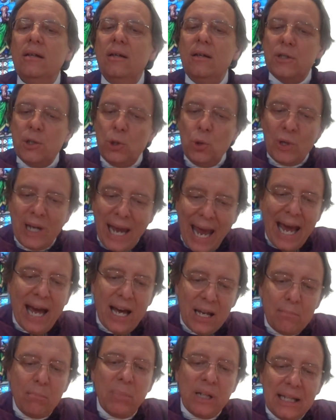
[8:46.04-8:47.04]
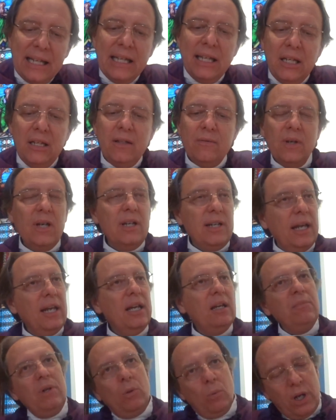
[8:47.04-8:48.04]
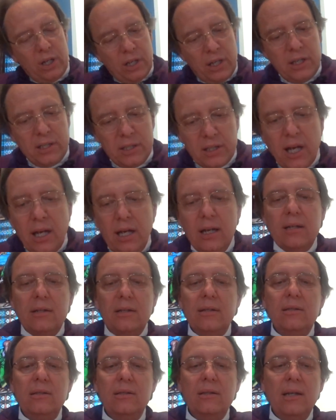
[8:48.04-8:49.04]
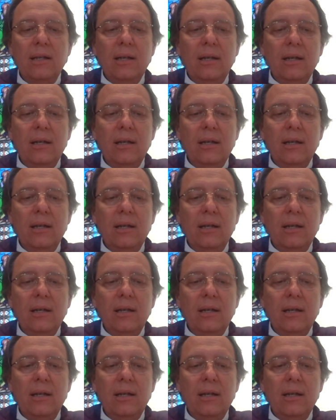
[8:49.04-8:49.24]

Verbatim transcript: So you can believe in Him and what He says.